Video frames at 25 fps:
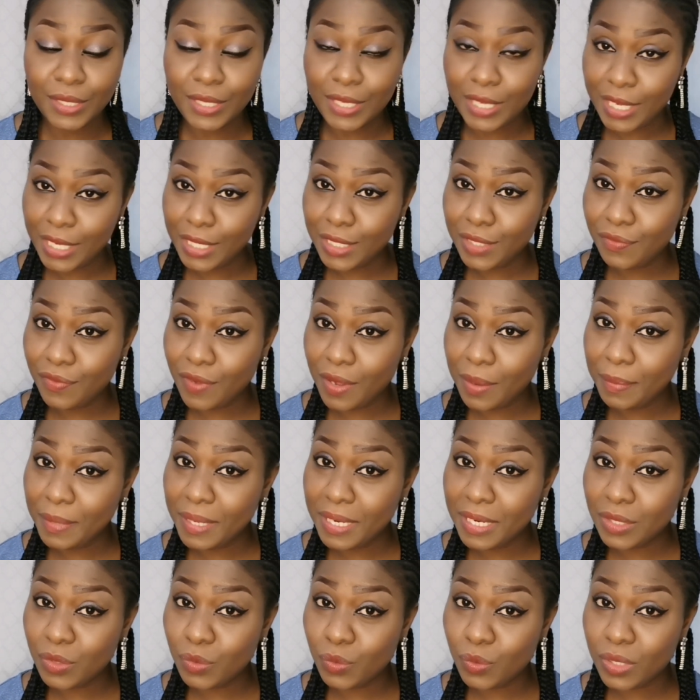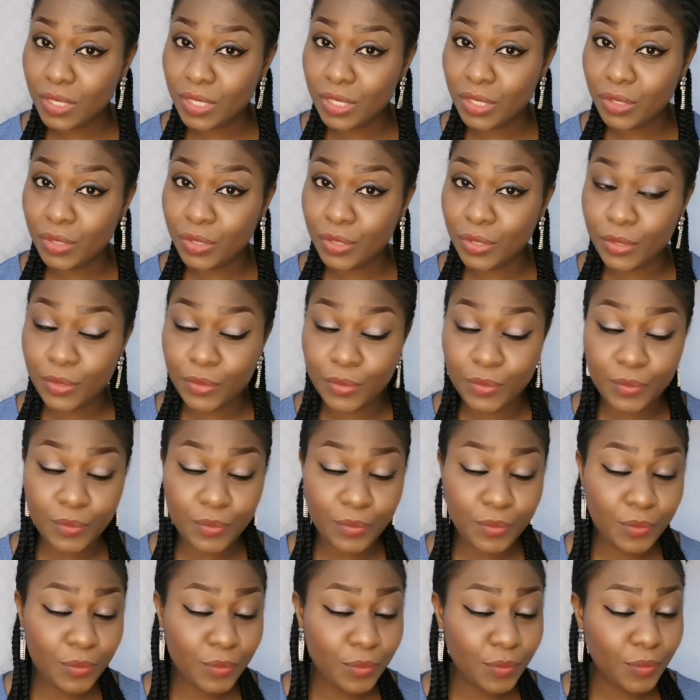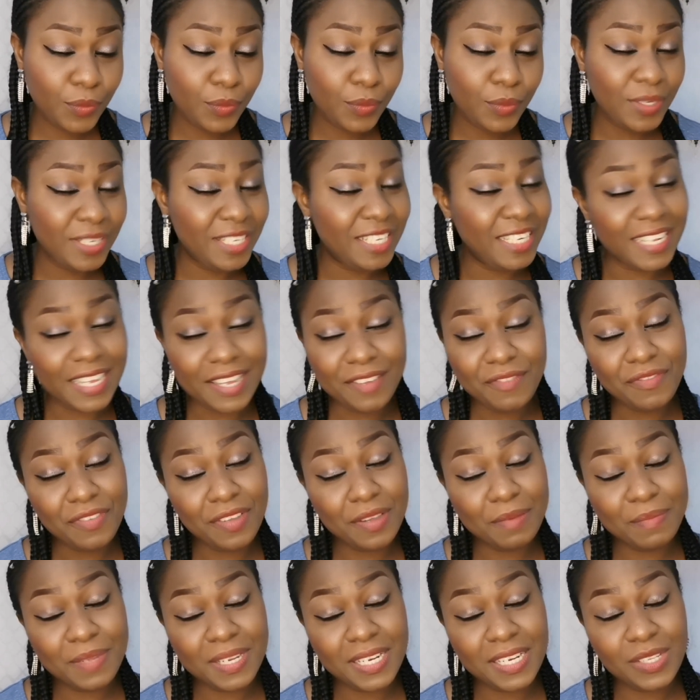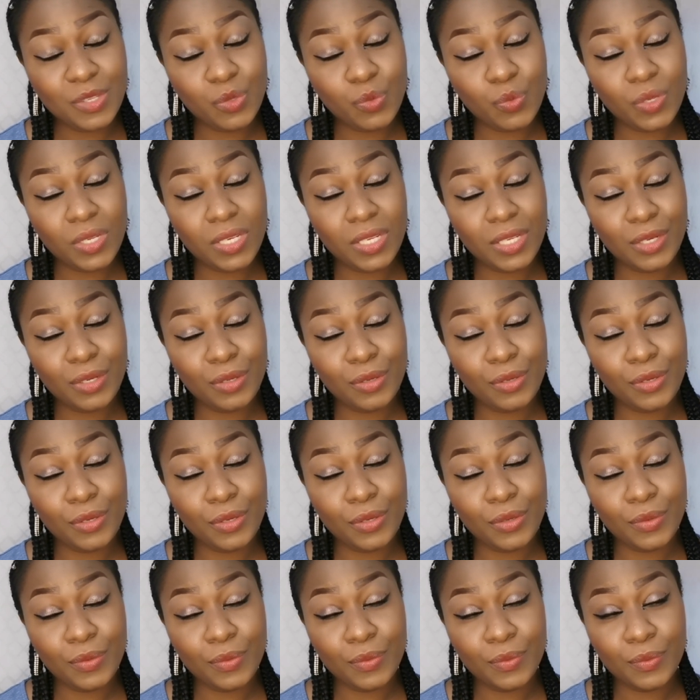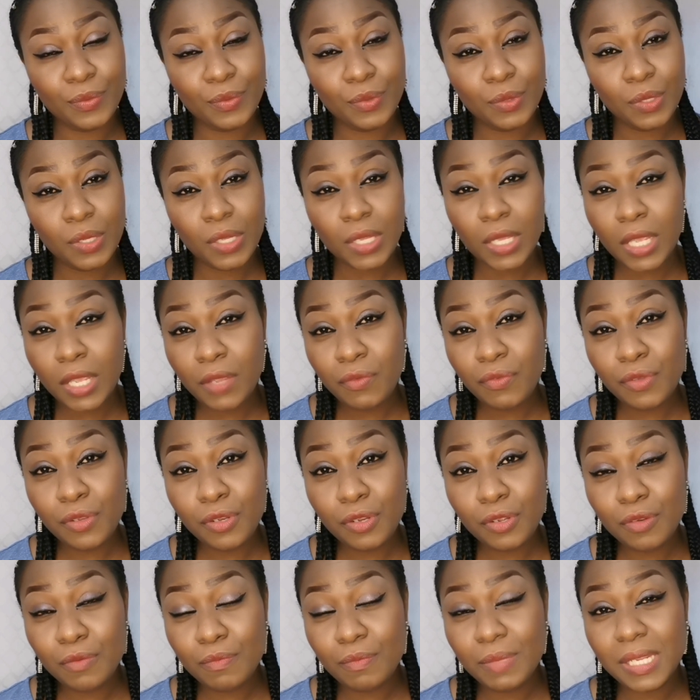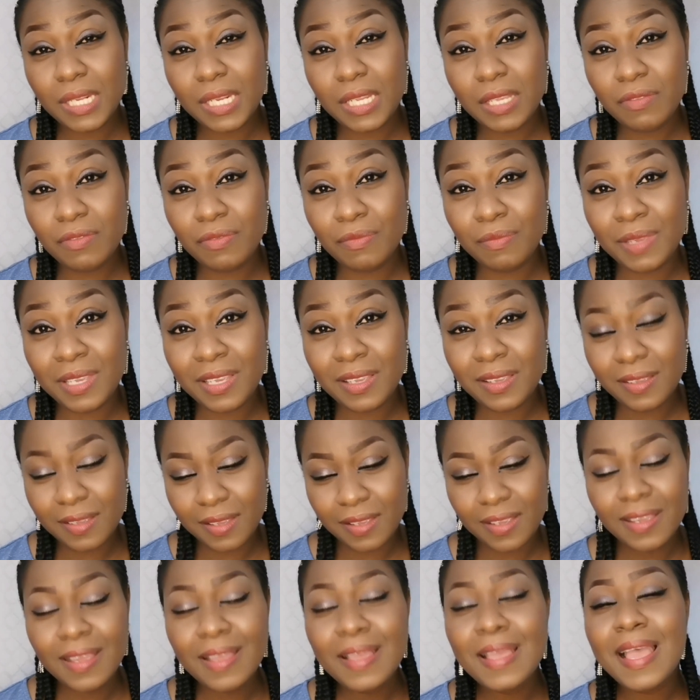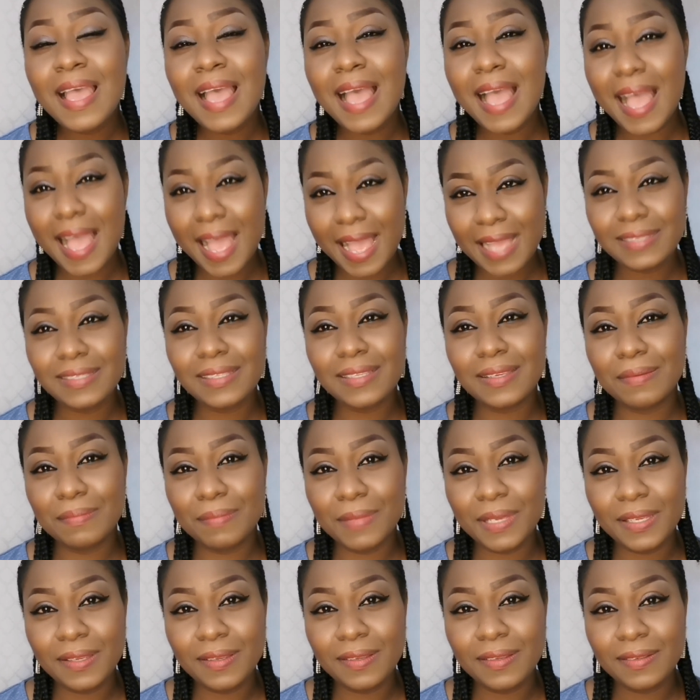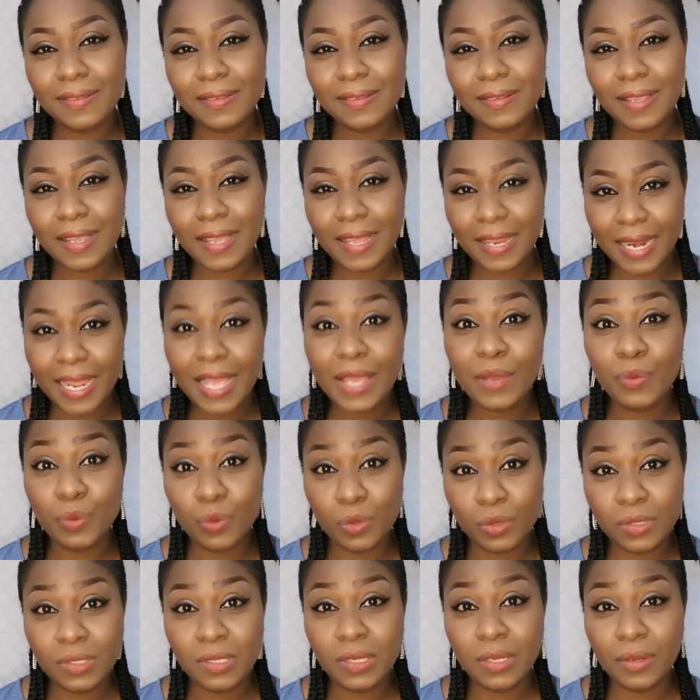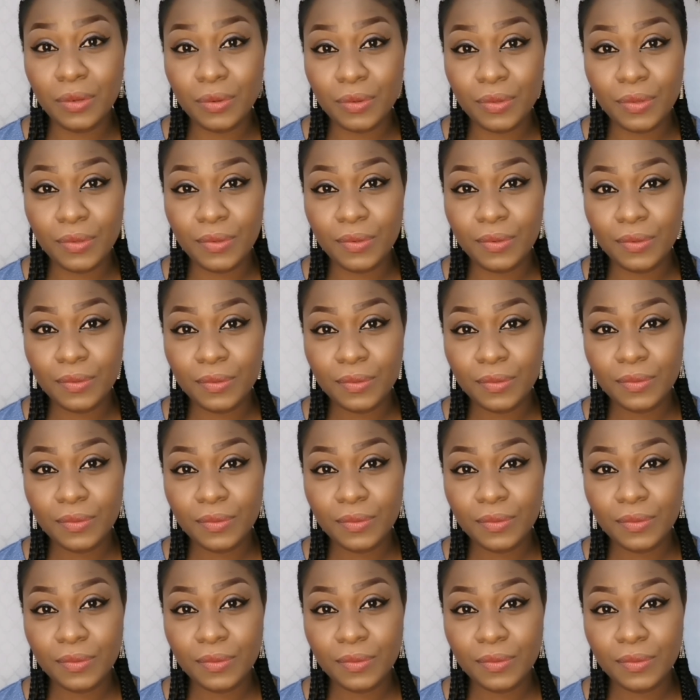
His family is waiting on you. Their family is waiting on you. If you don't believe me, ask me and I will tell you.